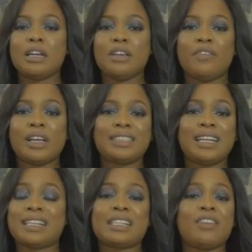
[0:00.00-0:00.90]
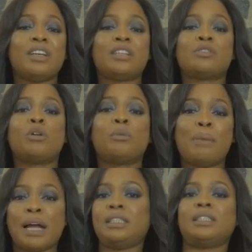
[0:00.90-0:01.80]
Investing and saving is not
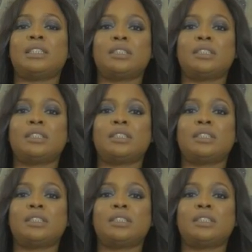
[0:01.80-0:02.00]
magic.